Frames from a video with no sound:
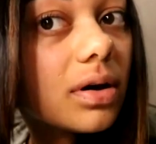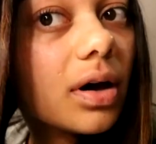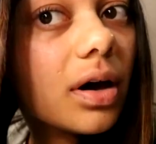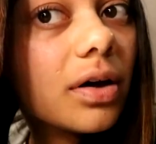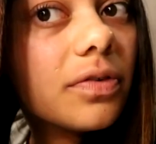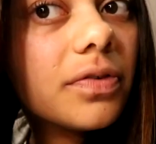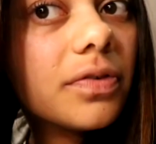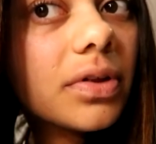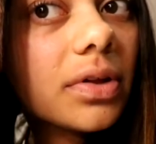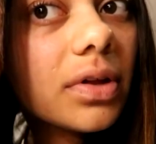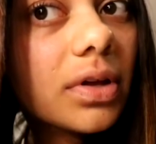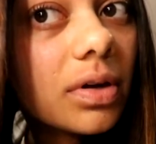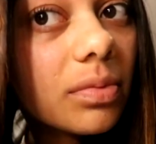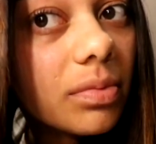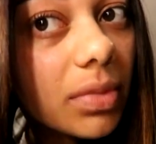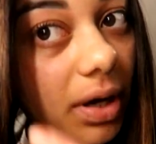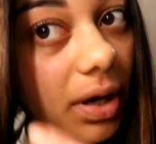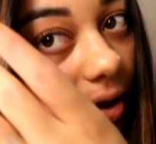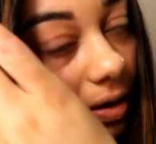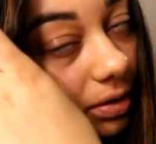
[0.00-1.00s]
I feel like
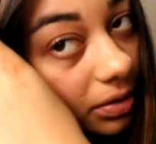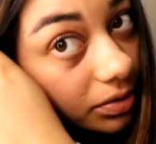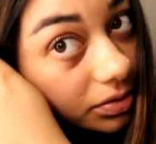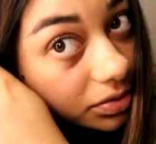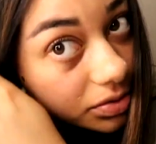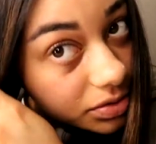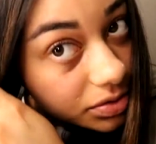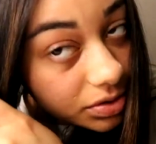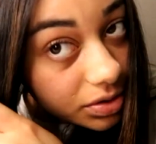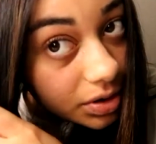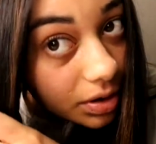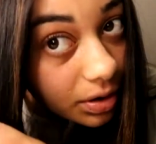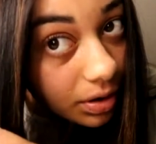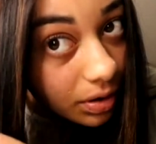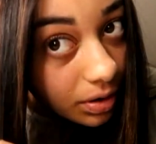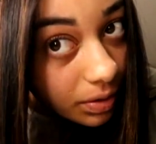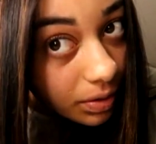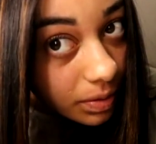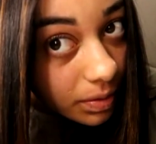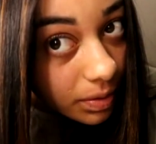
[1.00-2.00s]
my hair looks
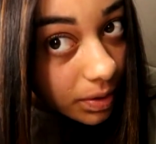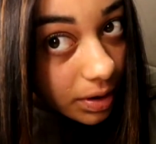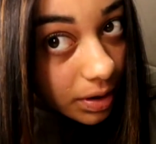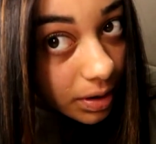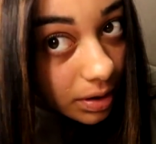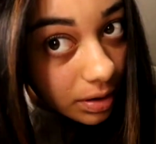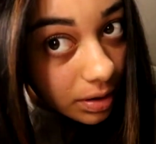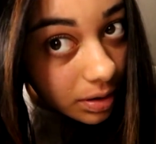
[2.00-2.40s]
so